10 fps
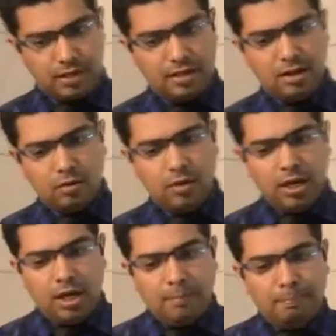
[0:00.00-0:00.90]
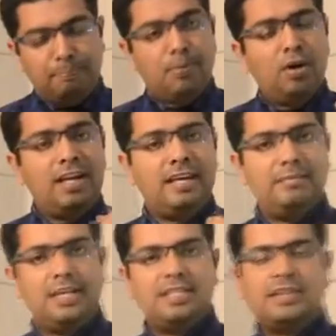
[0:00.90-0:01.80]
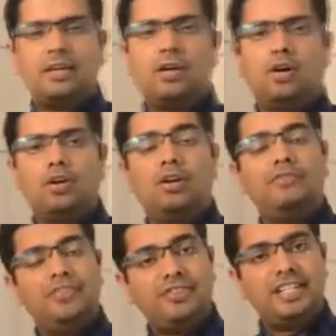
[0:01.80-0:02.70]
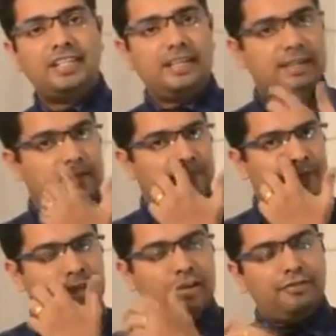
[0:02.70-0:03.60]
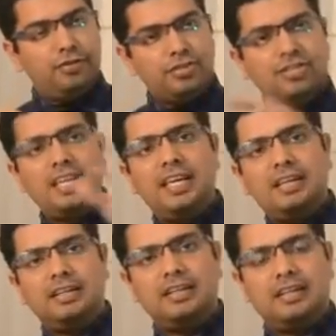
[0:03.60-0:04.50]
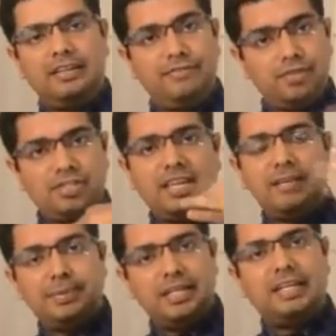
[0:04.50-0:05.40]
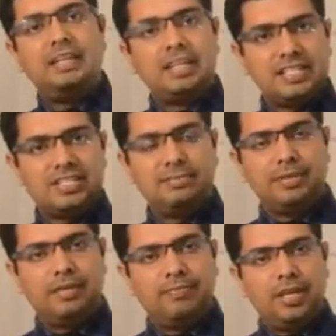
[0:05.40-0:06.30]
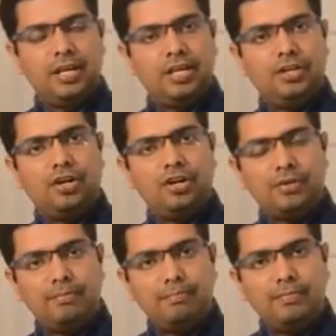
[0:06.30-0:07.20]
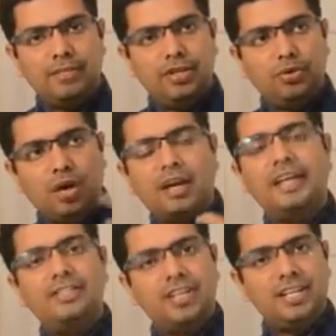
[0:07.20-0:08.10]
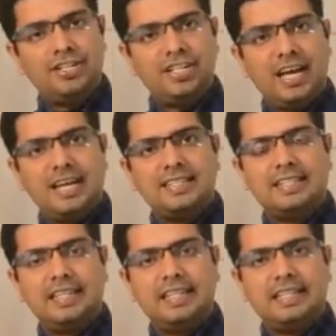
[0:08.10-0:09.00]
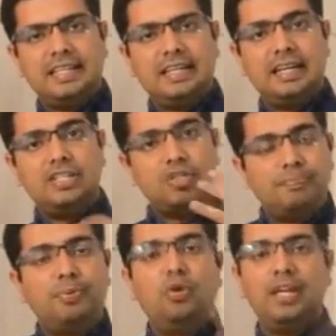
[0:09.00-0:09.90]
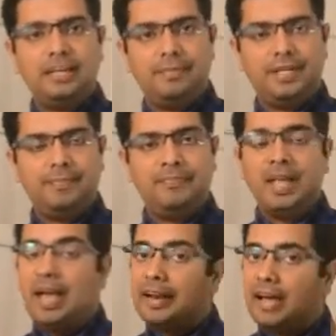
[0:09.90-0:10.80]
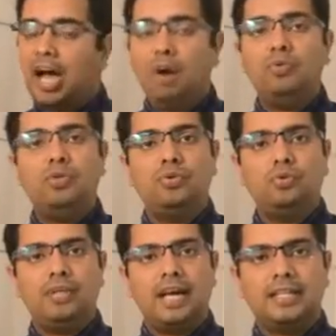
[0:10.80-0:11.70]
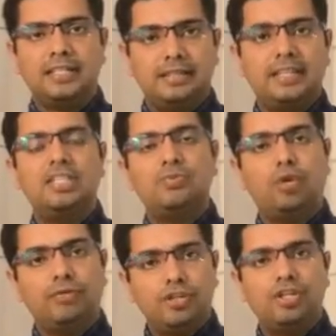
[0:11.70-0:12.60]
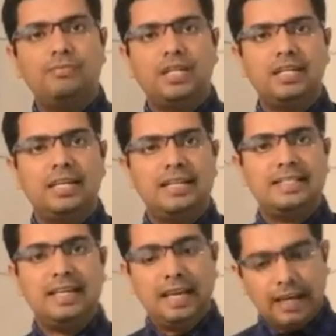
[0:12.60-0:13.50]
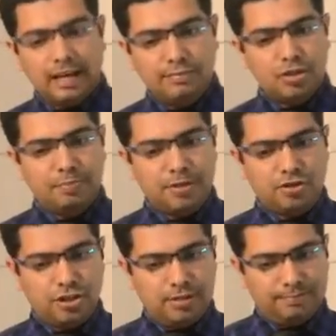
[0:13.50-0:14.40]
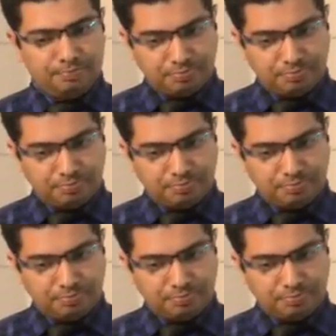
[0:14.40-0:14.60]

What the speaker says: Now, pull him is the call of the retailer. If you see a particular customer, your intention as a retailer is to pull him in. And how to do that? That is what visual merchandising comes to picture.